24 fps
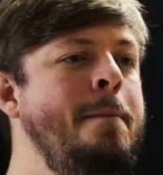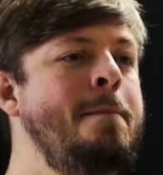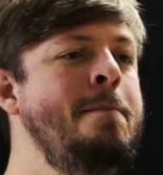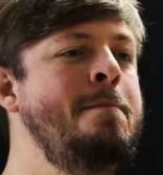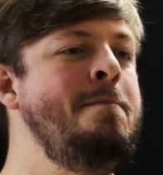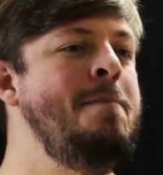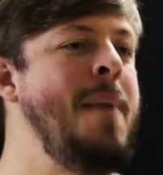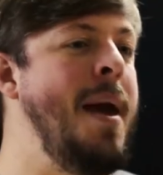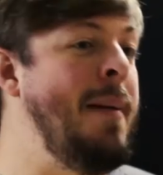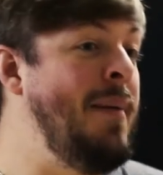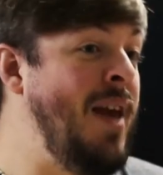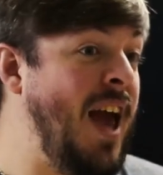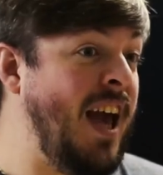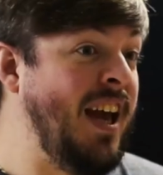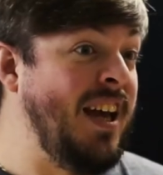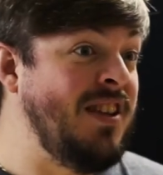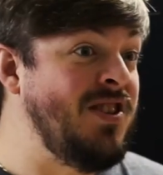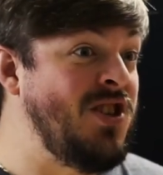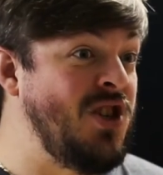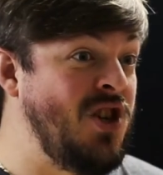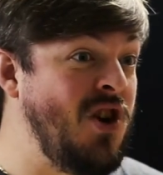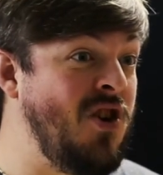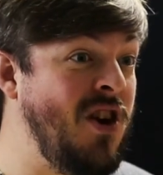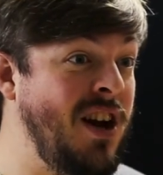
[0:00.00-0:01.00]
Maybe I can
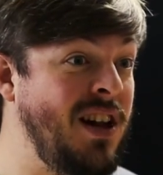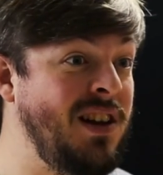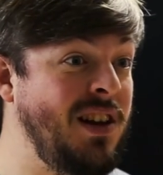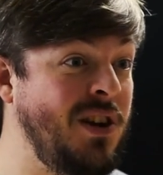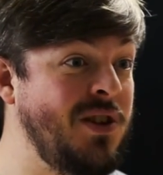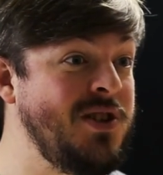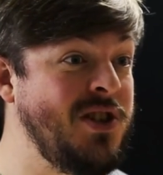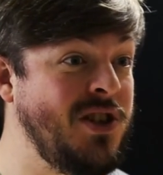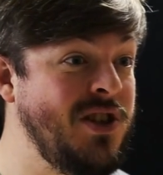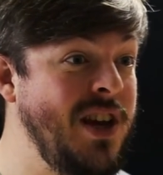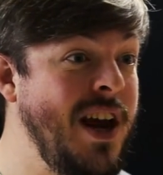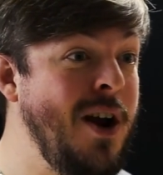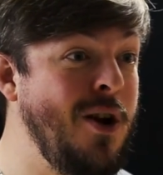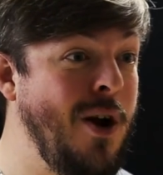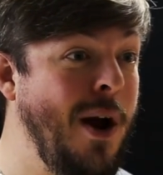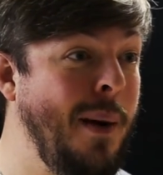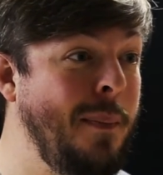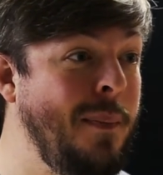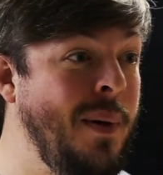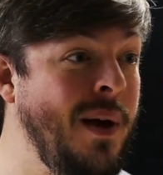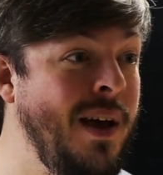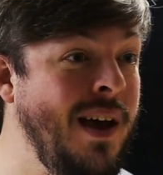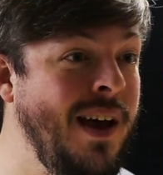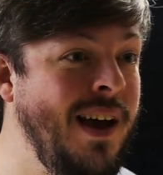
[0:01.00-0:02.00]
stir in a little
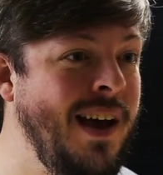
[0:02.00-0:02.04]
syrup.